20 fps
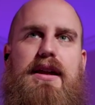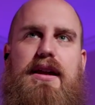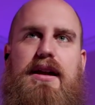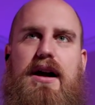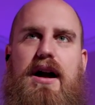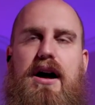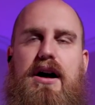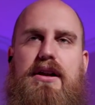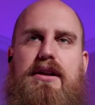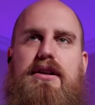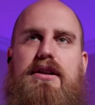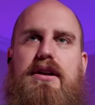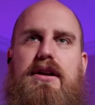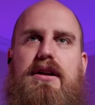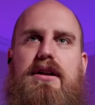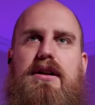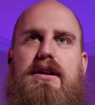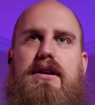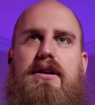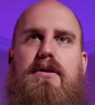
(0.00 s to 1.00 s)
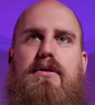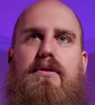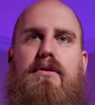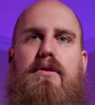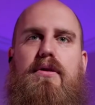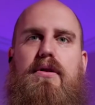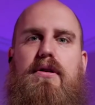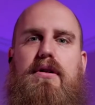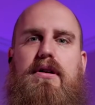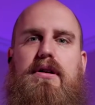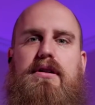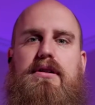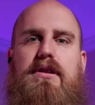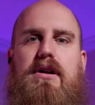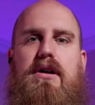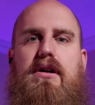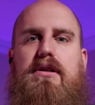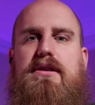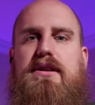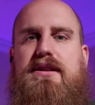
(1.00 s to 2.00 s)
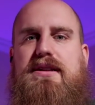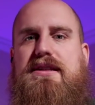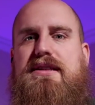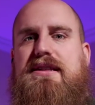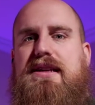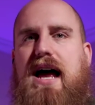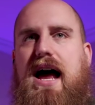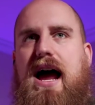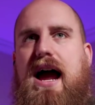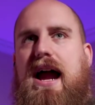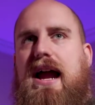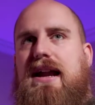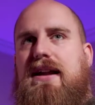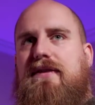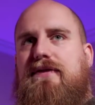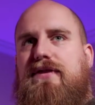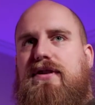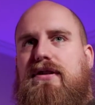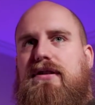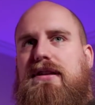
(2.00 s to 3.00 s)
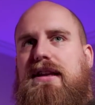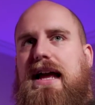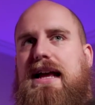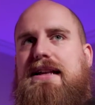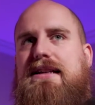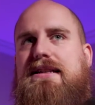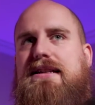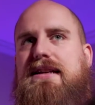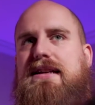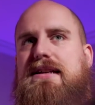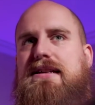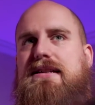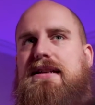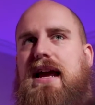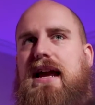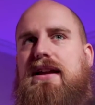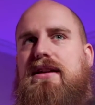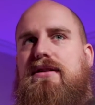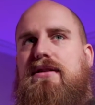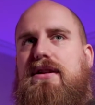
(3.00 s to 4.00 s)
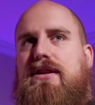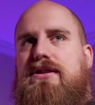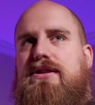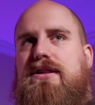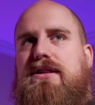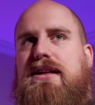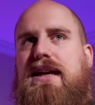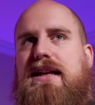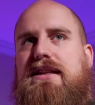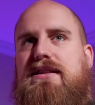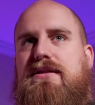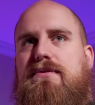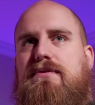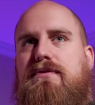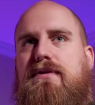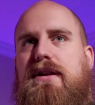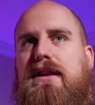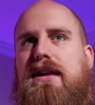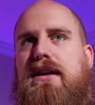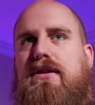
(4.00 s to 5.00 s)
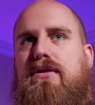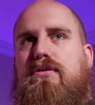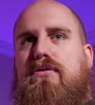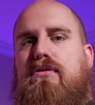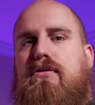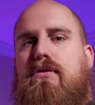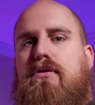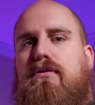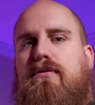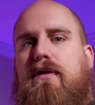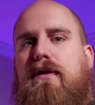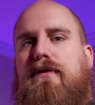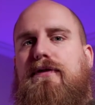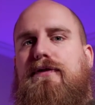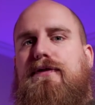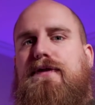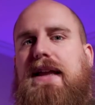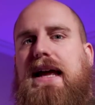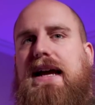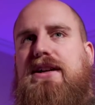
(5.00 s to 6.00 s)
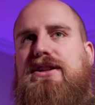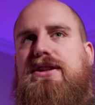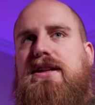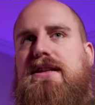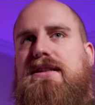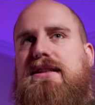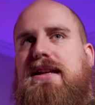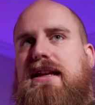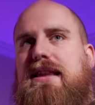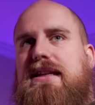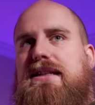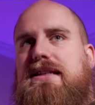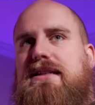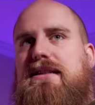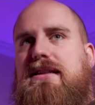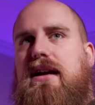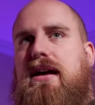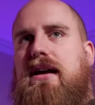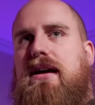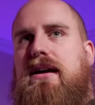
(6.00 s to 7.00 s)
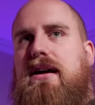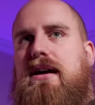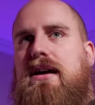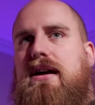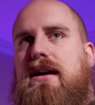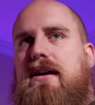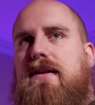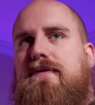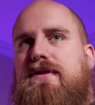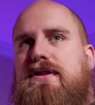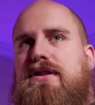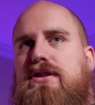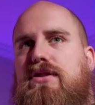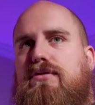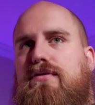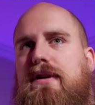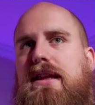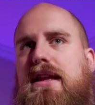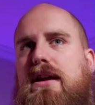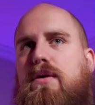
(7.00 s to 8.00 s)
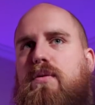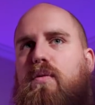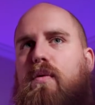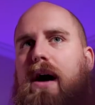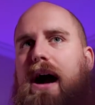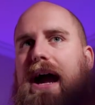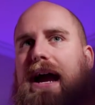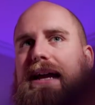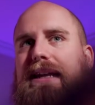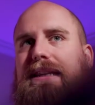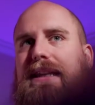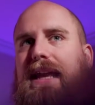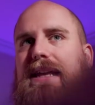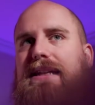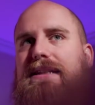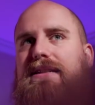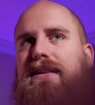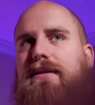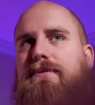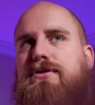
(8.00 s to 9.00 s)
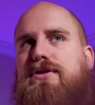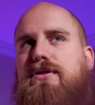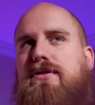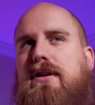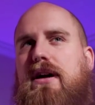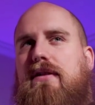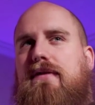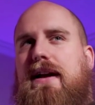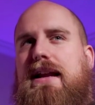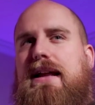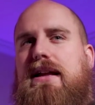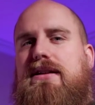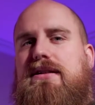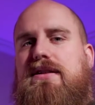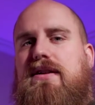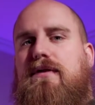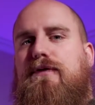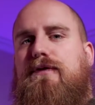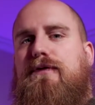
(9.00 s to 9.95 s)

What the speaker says: under or along the side of your lenses, and you can just get some really cool reflections. Like this is a really wide lens that I'm shooting on right now. This is a